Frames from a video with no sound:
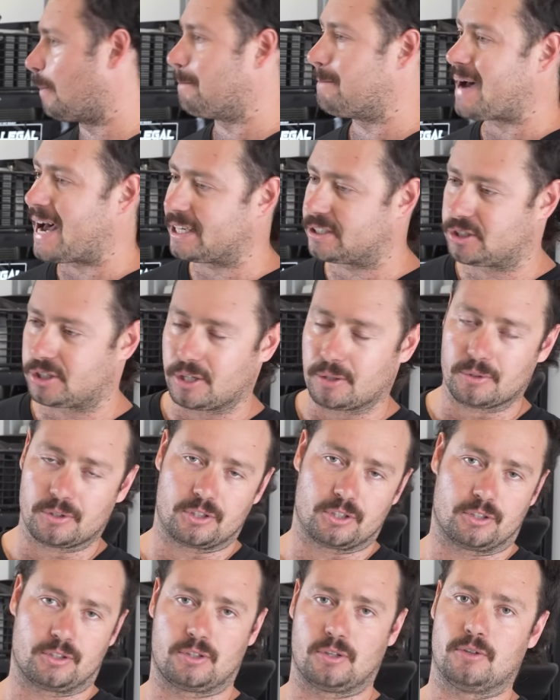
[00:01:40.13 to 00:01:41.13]
battery was
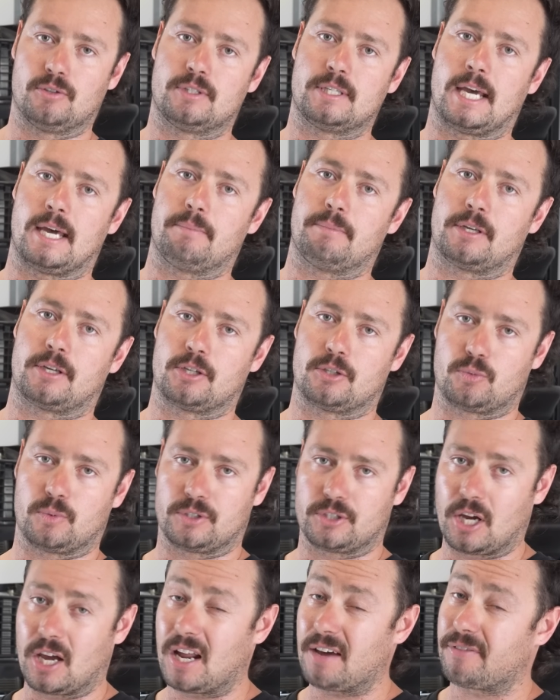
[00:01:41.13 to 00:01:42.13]
just too dead because we
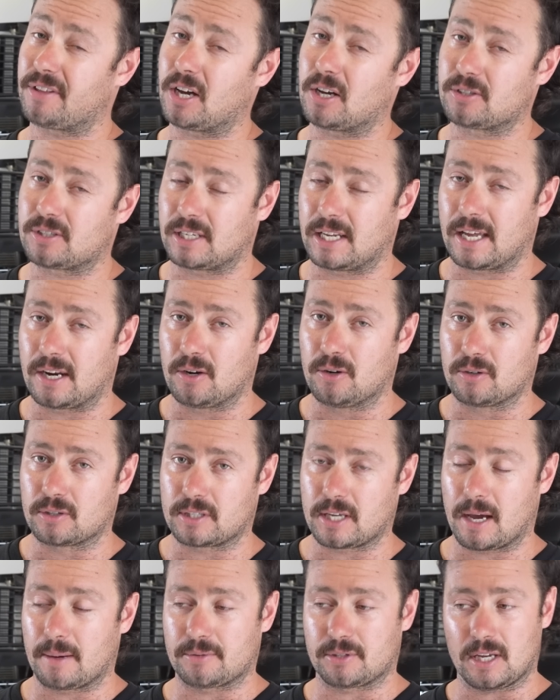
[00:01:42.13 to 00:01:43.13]
don't have the alternator
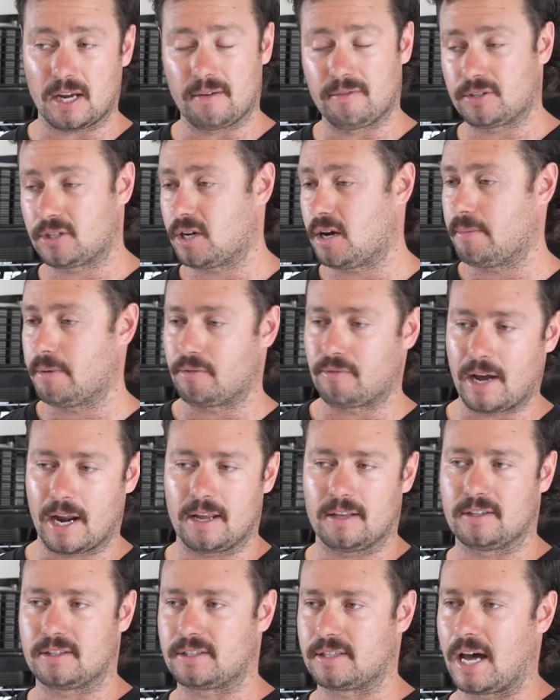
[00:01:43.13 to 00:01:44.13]
hooked up. So every time we ran
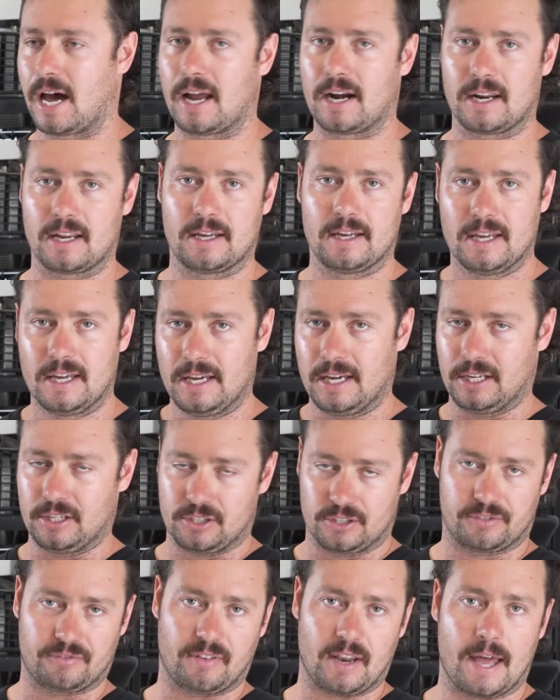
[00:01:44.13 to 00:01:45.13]
it and started it, it
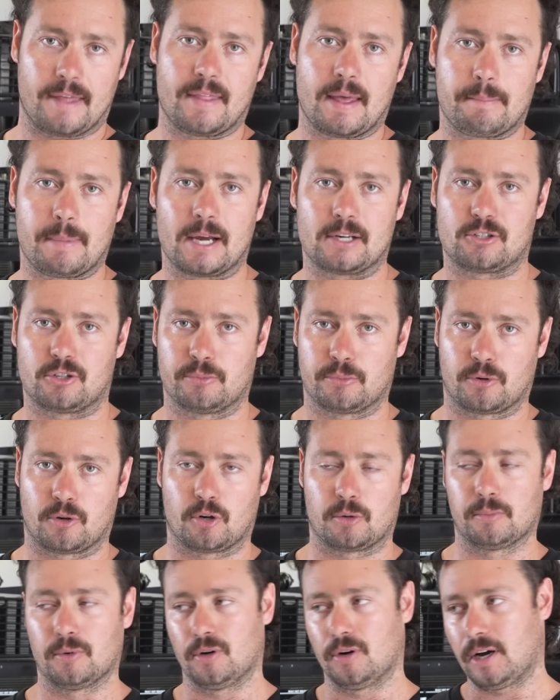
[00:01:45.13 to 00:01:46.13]
just flattened that battery
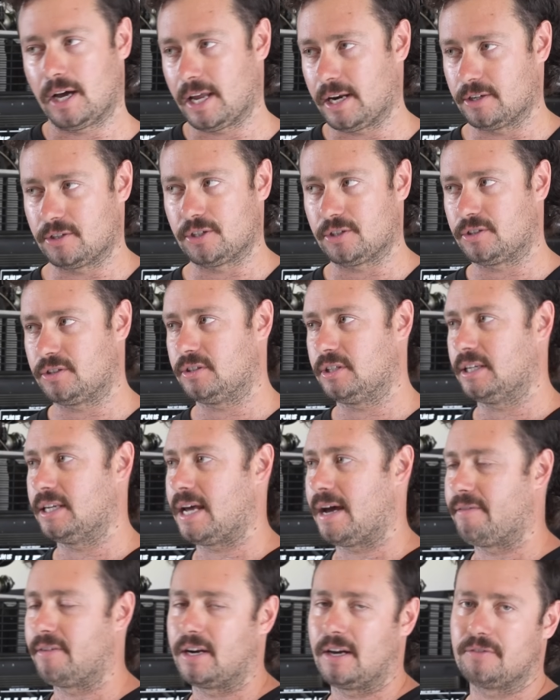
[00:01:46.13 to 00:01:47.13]
more and more and it just didn't
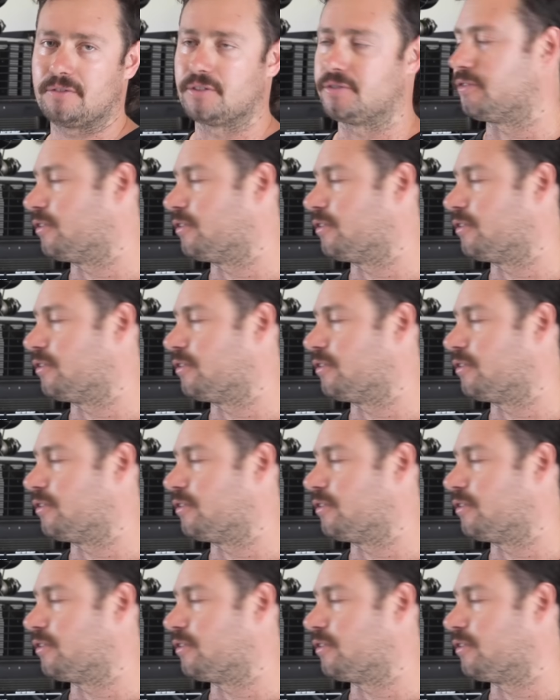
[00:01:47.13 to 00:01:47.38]
have enough to